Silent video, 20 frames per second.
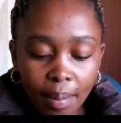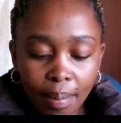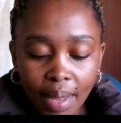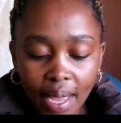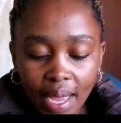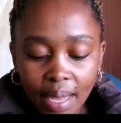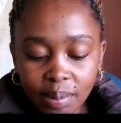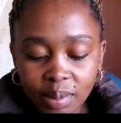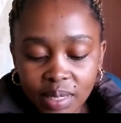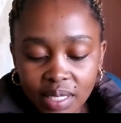
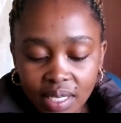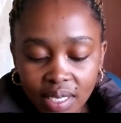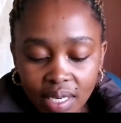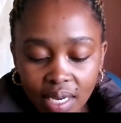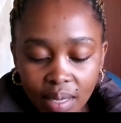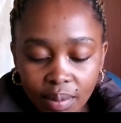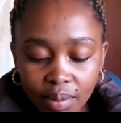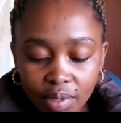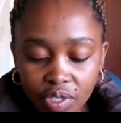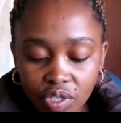Perhaps the
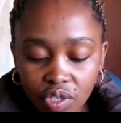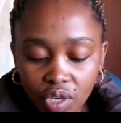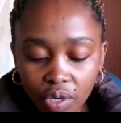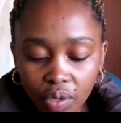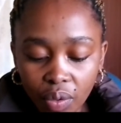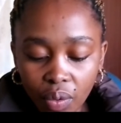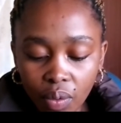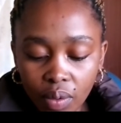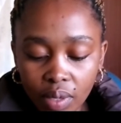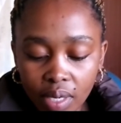name is not
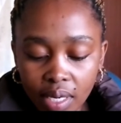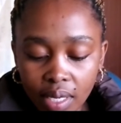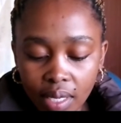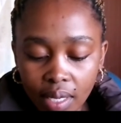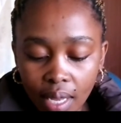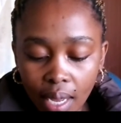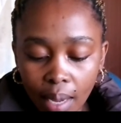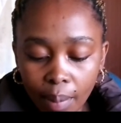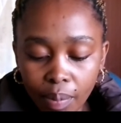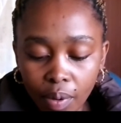
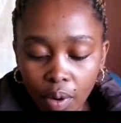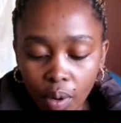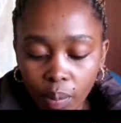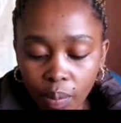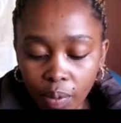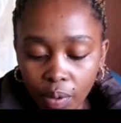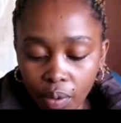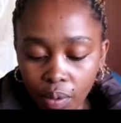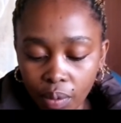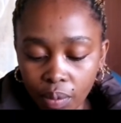only
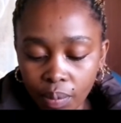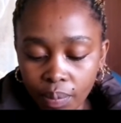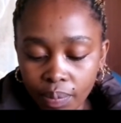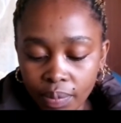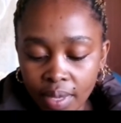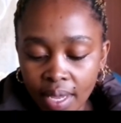appropriate,